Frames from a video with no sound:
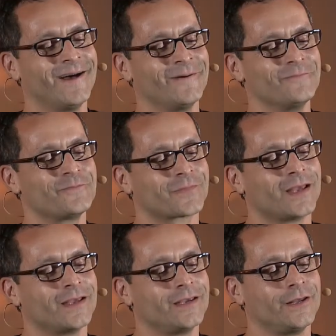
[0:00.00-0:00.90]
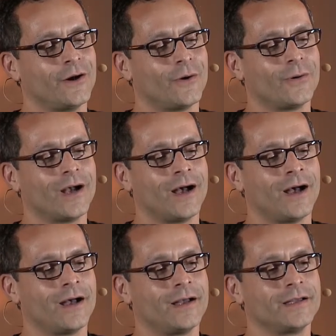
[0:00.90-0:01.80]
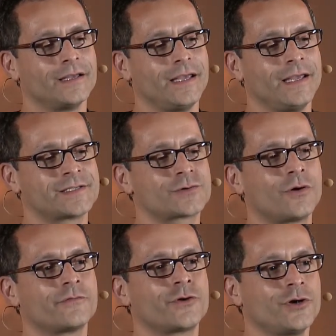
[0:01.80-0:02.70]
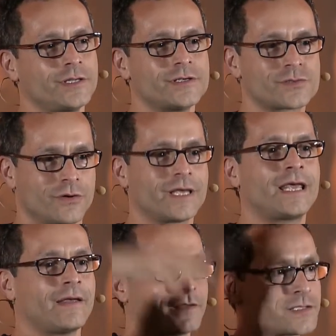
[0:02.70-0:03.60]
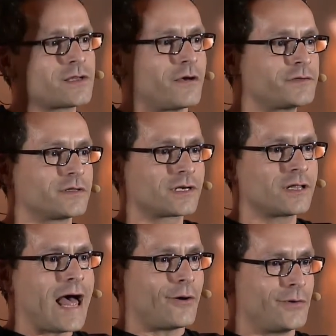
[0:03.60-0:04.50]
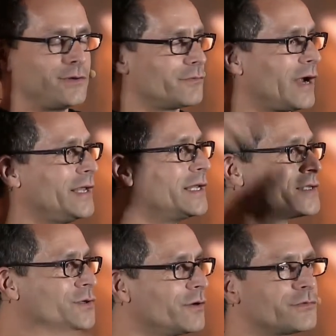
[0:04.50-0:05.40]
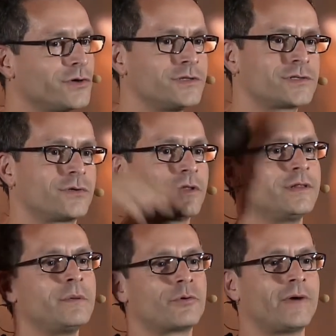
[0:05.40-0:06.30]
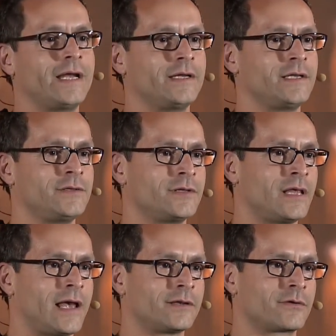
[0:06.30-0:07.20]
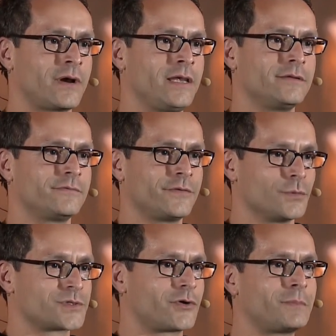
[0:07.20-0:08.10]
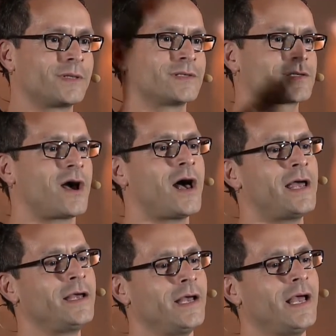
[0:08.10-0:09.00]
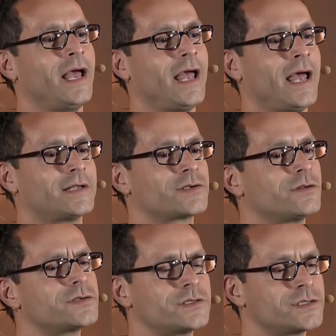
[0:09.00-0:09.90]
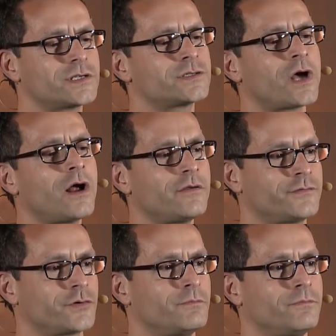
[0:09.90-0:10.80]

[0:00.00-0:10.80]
um, you know, uh, it's sort of good to sort of get the stuff to the cloud, right? Yeah. It's sort of good to sort of liberate it into that great film strip in the sky. Mm-hmm. And so there's just a ton of